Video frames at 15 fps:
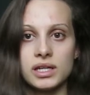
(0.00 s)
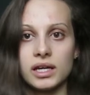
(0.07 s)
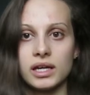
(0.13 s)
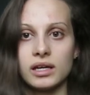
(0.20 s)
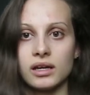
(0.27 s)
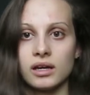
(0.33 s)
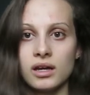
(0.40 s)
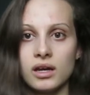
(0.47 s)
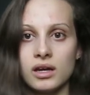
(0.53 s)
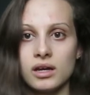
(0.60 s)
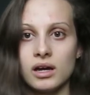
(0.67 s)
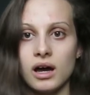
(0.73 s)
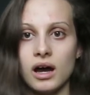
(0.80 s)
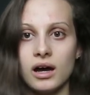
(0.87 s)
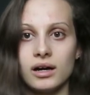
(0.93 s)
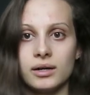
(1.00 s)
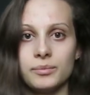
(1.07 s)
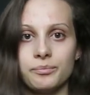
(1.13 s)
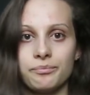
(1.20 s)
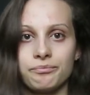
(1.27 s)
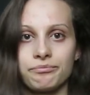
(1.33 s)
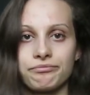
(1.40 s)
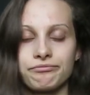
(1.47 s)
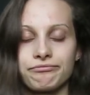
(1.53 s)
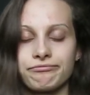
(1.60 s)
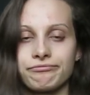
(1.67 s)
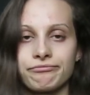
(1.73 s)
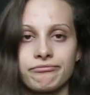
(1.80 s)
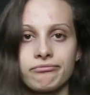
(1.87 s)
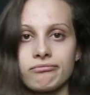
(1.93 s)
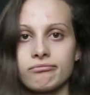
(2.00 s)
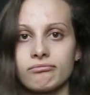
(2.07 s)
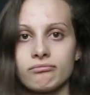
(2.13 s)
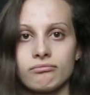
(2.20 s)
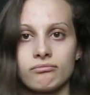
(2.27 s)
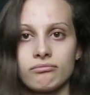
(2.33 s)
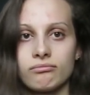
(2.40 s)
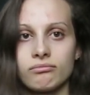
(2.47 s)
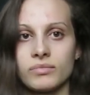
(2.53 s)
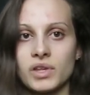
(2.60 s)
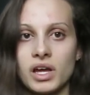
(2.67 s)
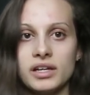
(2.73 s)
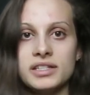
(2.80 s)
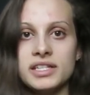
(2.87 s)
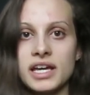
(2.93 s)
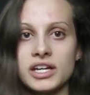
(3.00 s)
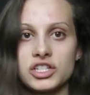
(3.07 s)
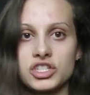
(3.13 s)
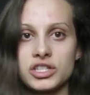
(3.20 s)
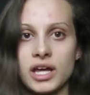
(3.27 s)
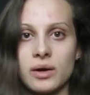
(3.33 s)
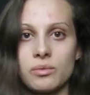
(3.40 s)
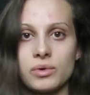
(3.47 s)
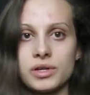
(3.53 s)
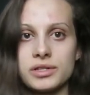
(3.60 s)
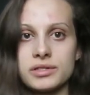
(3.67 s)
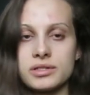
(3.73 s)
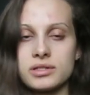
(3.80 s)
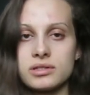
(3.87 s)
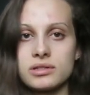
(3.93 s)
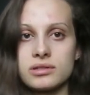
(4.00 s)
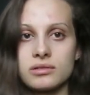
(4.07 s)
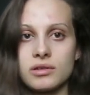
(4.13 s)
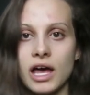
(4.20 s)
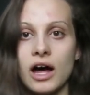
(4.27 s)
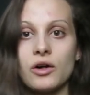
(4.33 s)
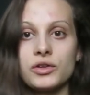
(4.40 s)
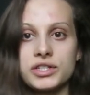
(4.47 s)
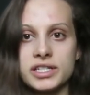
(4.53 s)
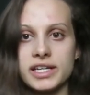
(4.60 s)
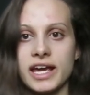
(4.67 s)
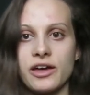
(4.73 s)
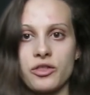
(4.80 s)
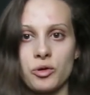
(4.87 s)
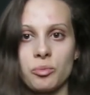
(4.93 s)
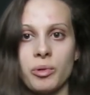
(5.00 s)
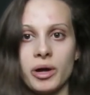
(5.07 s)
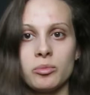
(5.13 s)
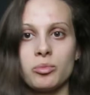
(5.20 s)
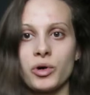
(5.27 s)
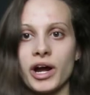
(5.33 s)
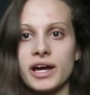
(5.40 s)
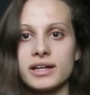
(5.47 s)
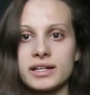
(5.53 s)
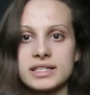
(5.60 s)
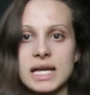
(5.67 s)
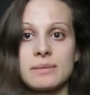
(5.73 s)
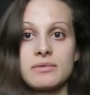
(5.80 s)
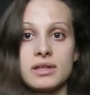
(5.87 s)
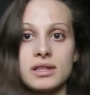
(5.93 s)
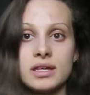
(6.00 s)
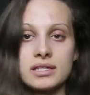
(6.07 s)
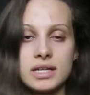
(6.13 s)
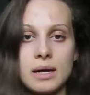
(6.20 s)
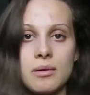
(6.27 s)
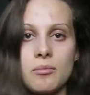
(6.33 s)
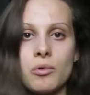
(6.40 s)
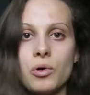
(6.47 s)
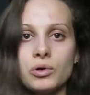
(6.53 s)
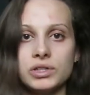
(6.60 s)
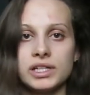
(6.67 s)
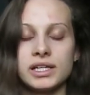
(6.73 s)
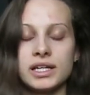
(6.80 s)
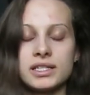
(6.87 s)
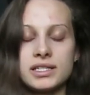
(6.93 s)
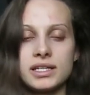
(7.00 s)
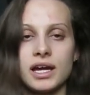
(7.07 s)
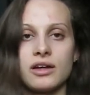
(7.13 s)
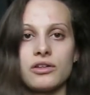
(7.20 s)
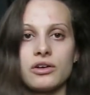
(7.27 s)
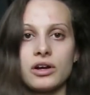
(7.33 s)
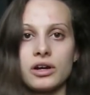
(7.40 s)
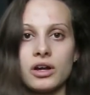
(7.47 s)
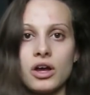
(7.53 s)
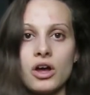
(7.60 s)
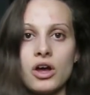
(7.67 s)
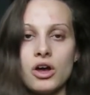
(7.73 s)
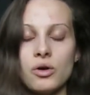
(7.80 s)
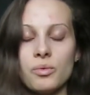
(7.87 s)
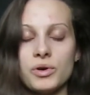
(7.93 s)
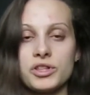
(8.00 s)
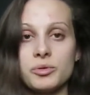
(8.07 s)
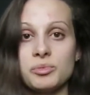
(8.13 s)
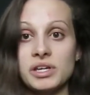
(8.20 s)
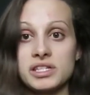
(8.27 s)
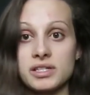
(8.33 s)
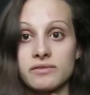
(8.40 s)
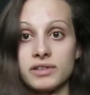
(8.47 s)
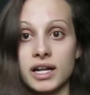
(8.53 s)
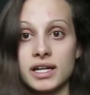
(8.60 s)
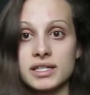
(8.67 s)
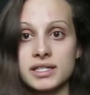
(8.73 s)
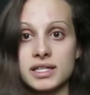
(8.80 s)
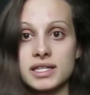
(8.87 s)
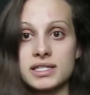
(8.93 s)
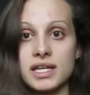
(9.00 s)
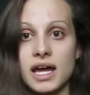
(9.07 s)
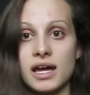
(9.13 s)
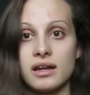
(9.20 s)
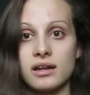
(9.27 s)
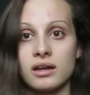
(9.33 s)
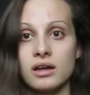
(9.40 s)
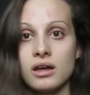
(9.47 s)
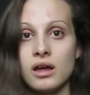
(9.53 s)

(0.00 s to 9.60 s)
eating a dish that was held together by bread, except that this time I'm holding it together with a piece of lettuce instead.